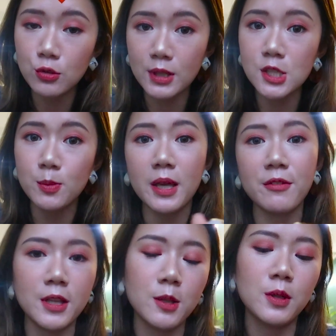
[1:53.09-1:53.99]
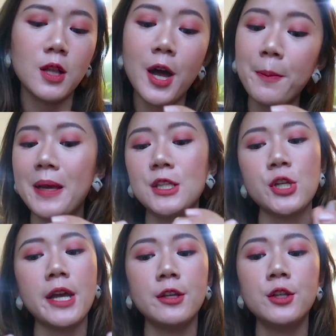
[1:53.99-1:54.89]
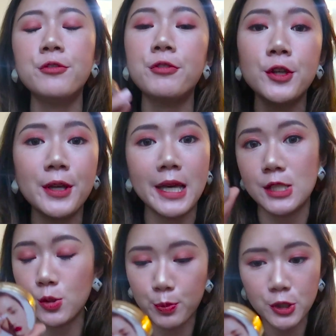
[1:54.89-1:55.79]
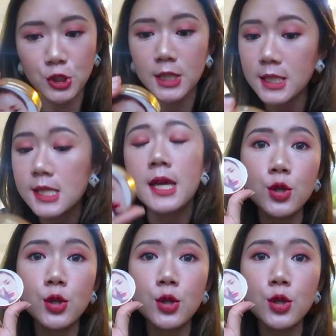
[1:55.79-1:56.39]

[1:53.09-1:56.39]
3 to be available on my channel for you guys to purchase.